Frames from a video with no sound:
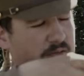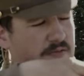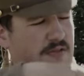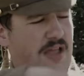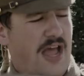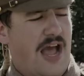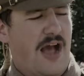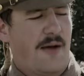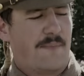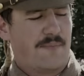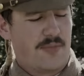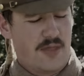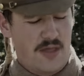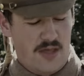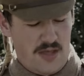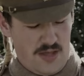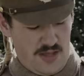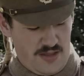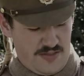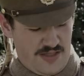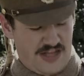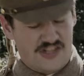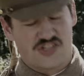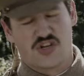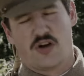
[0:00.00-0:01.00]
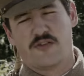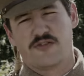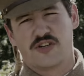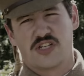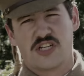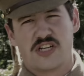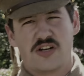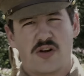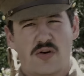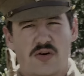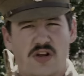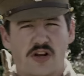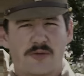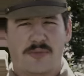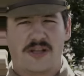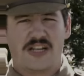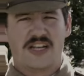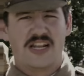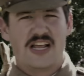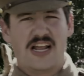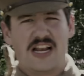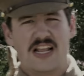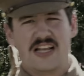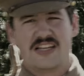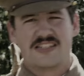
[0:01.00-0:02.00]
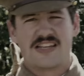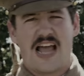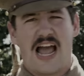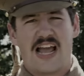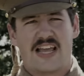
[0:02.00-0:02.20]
Now, that's obviously not going to be nearly as